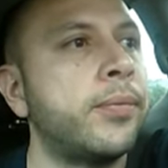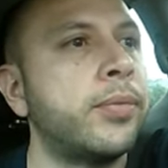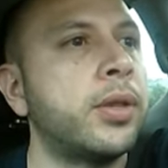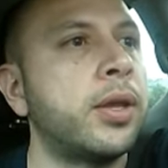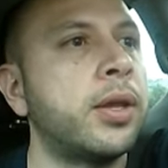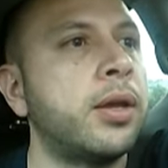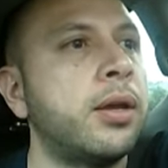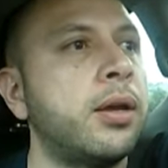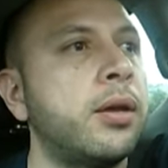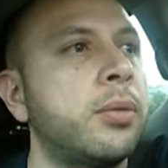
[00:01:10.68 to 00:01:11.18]

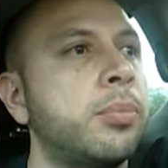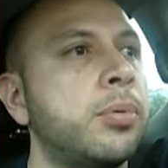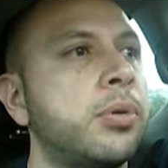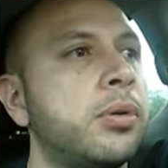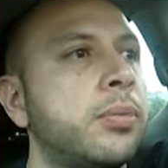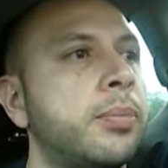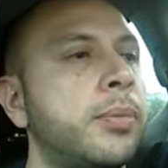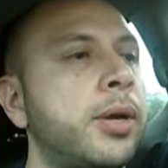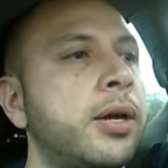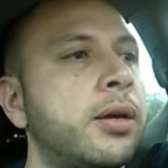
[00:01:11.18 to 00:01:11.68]
that helping
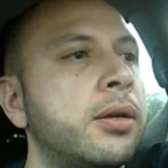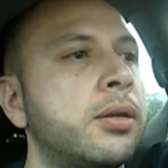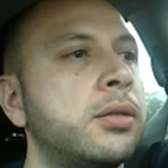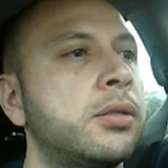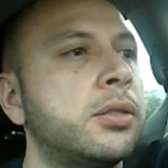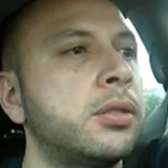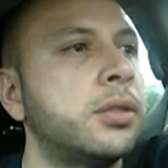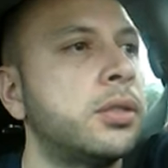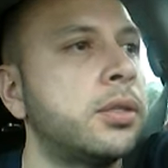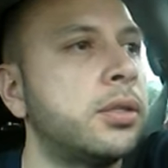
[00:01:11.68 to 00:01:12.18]
them out
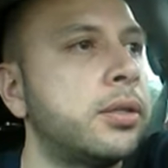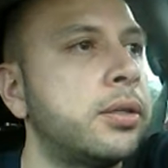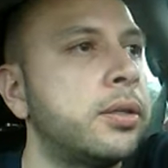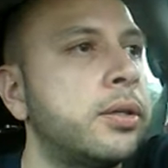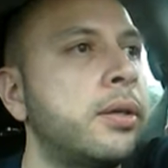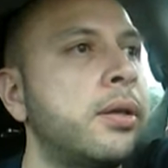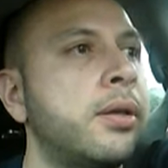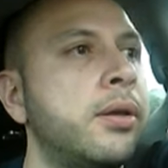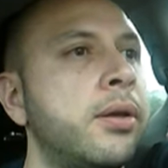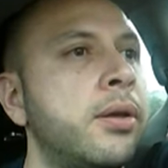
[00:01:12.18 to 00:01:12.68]
and
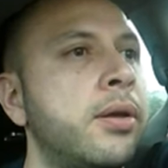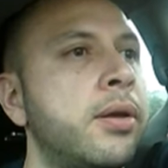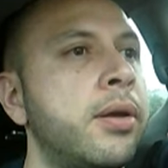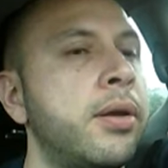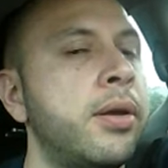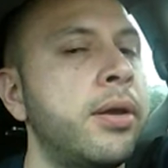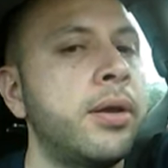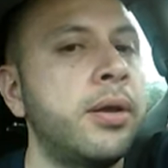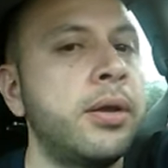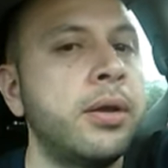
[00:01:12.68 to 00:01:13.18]

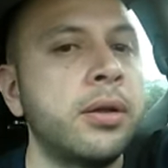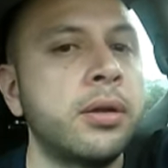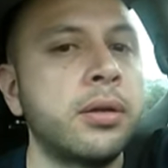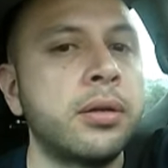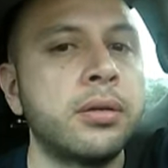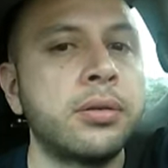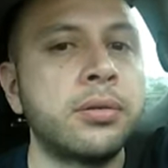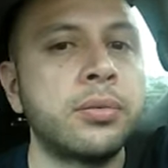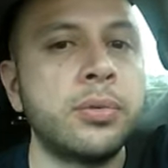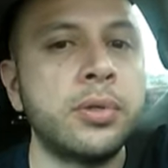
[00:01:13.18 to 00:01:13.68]
shit.
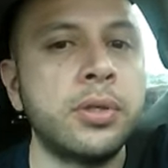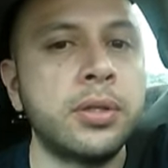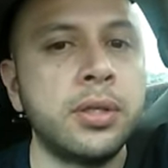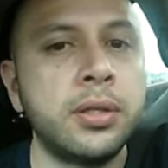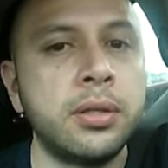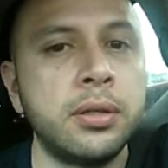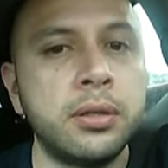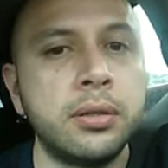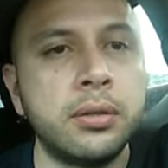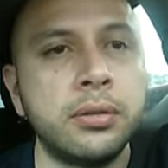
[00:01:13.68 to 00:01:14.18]
Because
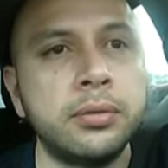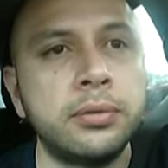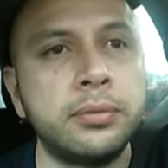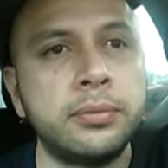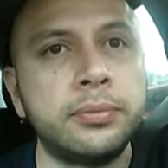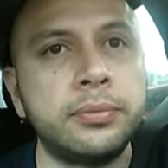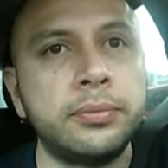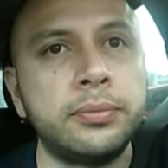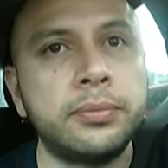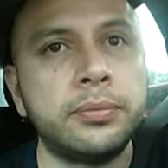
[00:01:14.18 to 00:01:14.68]
really,
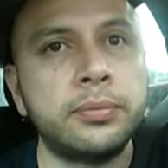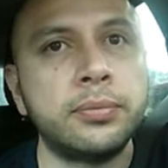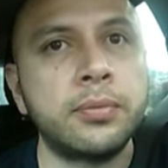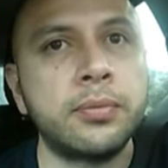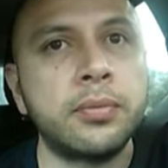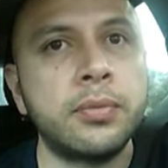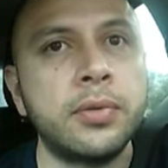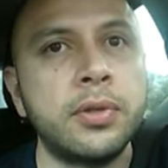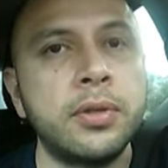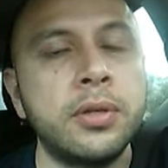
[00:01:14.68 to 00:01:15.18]

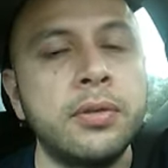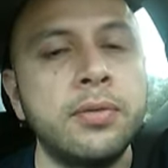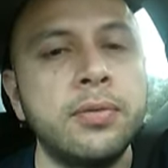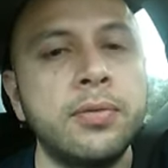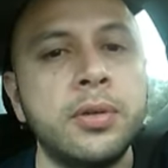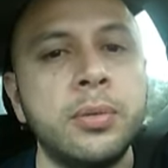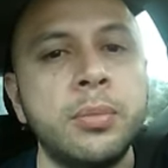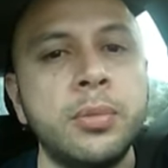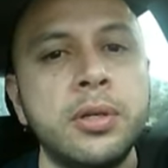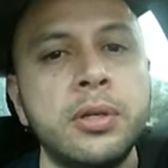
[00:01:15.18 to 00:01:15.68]
see,
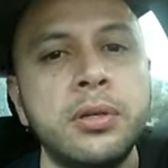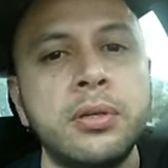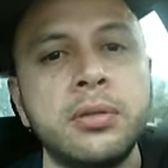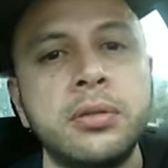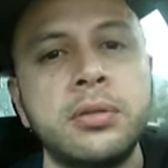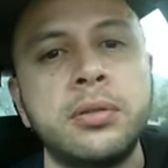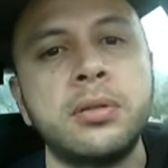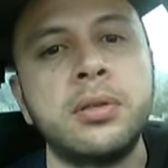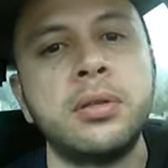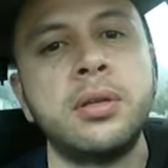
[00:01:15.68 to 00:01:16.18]

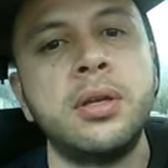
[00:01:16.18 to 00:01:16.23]
females,